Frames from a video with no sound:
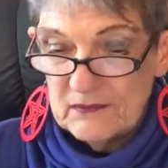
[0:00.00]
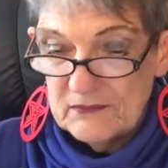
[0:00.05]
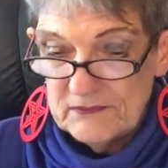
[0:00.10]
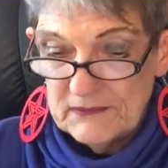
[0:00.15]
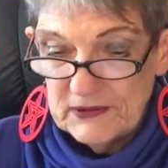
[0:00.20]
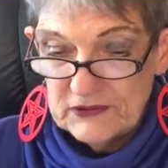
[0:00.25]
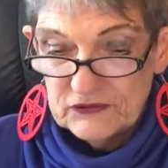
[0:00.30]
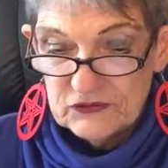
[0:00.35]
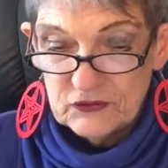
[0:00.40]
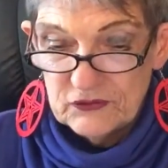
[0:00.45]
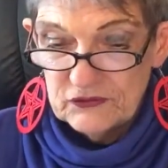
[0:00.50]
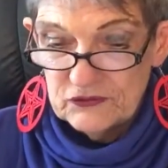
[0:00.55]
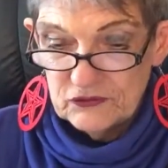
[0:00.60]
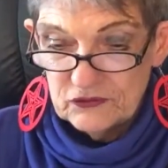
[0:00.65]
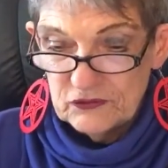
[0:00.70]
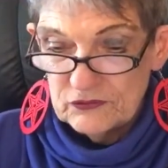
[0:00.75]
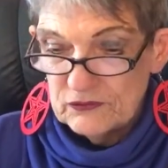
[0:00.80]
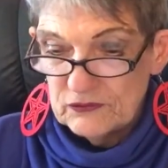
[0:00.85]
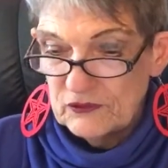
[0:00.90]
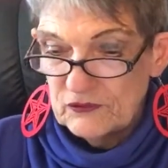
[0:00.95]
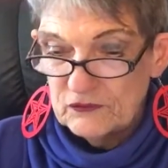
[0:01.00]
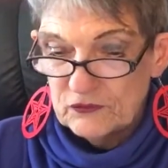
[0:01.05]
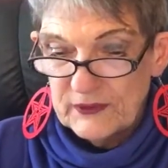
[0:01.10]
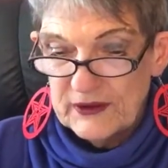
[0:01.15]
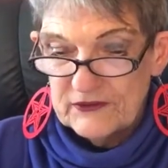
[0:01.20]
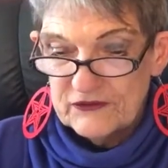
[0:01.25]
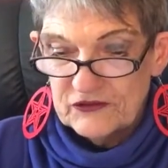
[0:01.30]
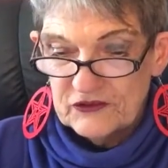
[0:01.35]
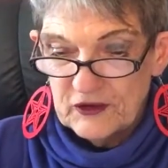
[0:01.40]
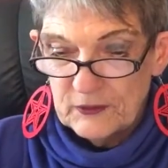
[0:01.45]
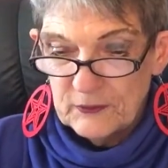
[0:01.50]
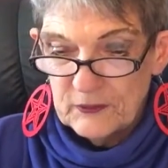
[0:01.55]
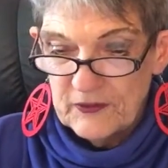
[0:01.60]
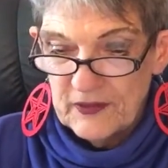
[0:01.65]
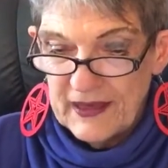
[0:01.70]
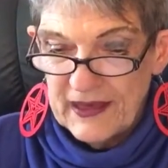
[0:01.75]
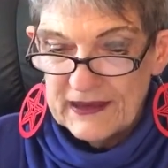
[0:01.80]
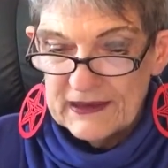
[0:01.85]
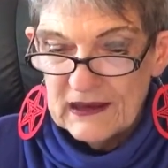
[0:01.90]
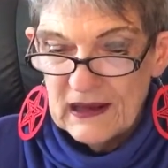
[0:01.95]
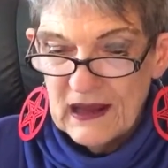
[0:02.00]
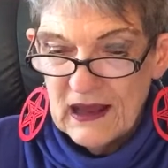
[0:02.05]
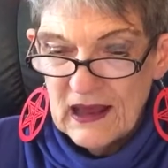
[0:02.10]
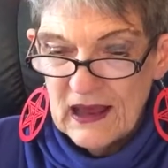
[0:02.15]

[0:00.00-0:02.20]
mysteries, you've read some of that.